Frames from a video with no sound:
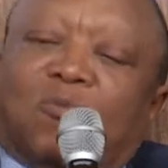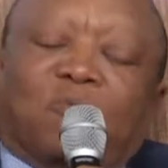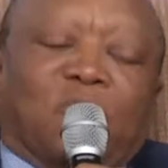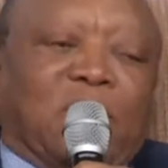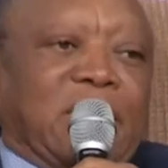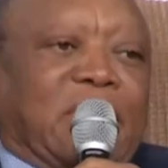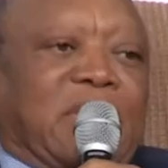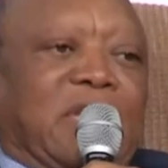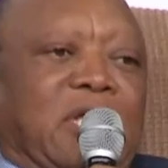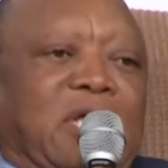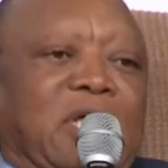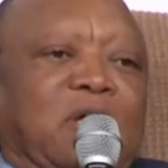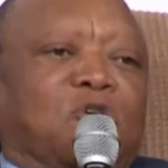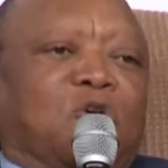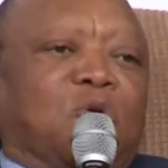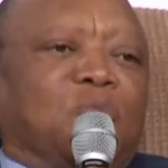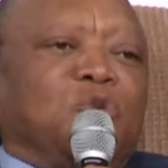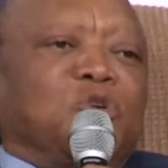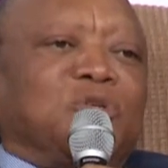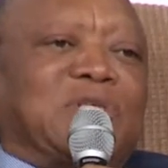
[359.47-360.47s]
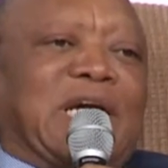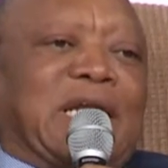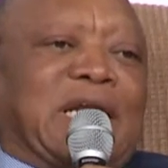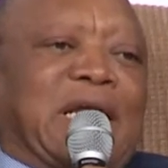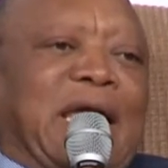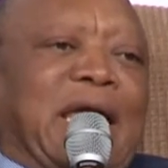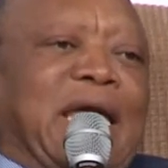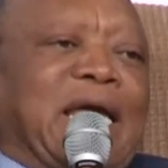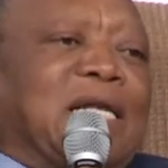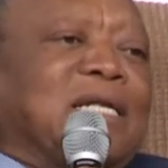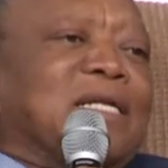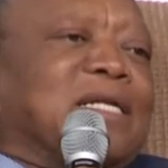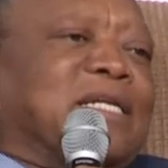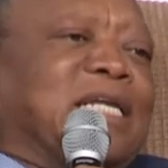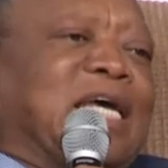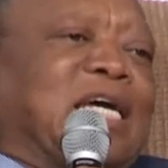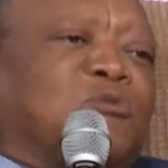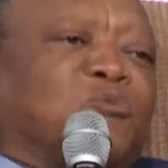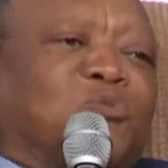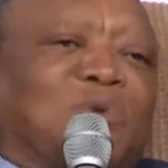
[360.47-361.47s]
with the commuter rail
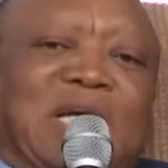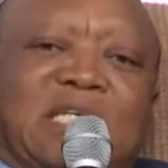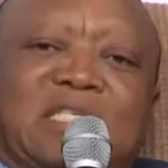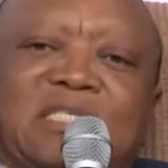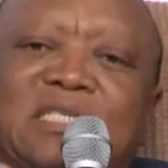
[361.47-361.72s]
network